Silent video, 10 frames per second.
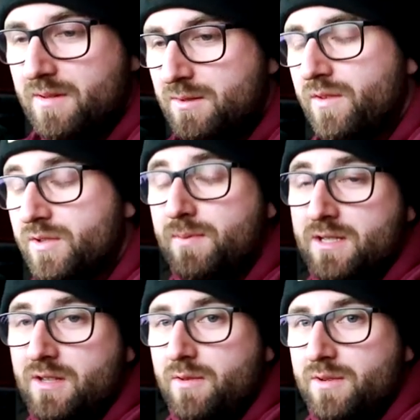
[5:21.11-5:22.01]

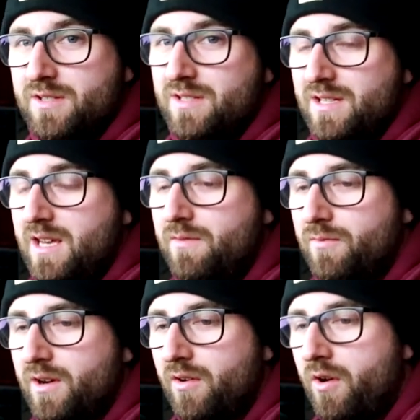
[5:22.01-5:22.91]
Especially there was a scene
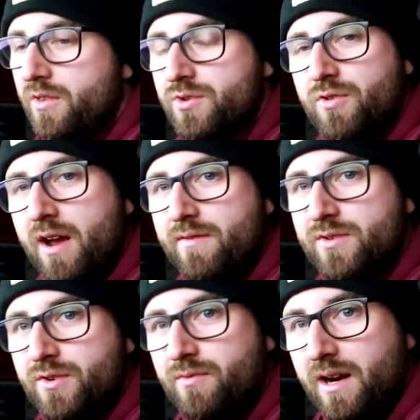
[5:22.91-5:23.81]
where all the
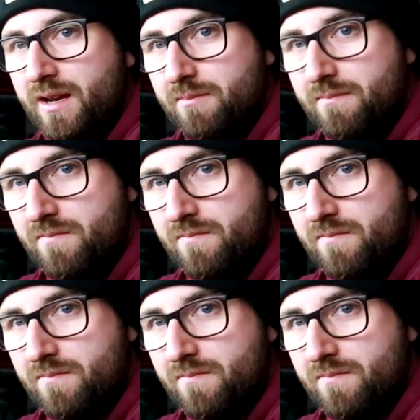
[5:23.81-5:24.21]
drivers are writing